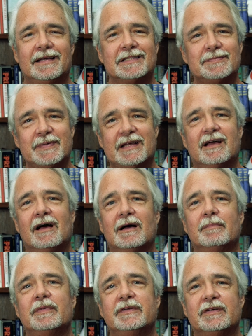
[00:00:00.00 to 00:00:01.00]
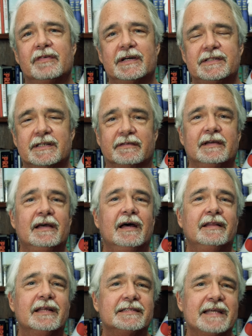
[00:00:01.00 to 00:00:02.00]
It's become divisive.
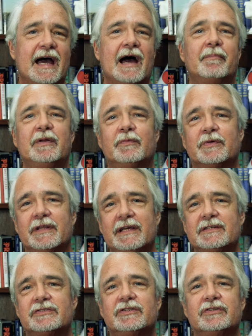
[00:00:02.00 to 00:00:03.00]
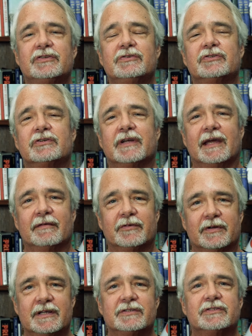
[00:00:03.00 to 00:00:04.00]
And that's happened with institution
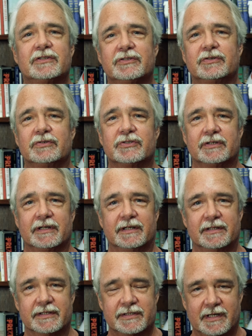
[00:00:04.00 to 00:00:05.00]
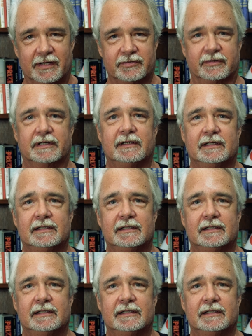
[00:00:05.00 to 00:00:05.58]
after institution in this country.